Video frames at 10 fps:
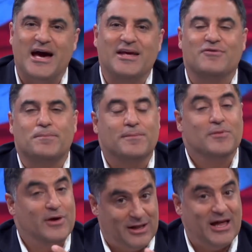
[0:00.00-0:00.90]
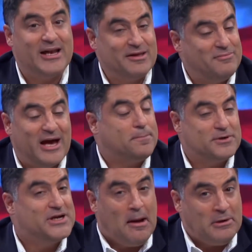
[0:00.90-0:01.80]
not even a lot of them, not
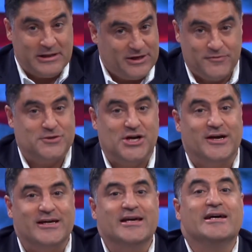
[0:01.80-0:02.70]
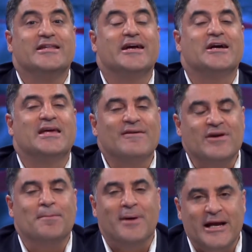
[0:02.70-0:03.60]
predominantly for charity. They're
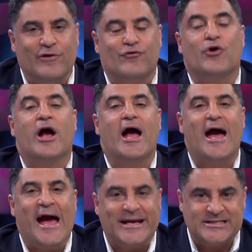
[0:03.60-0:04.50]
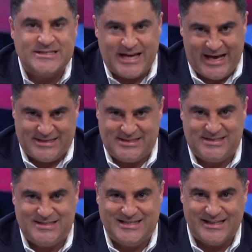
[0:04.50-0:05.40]
giving money for
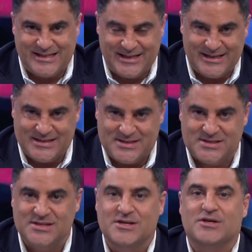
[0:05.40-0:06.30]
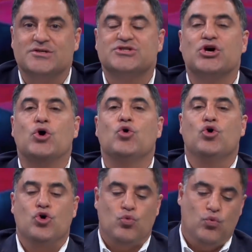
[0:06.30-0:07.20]
access to the Clintons.
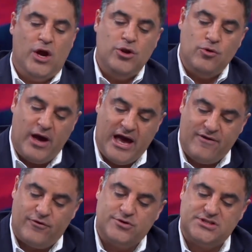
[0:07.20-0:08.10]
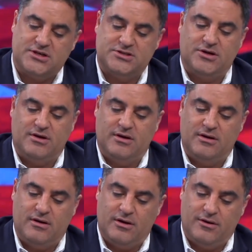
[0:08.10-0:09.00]
So when you have her
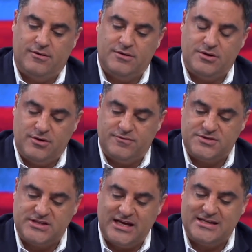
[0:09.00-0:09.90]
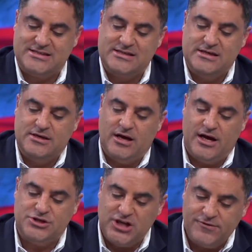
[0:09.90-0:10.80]
Secretary uh, uh, of State's
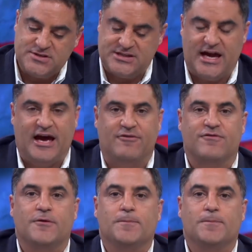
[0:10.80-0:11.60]
uh, chief of staff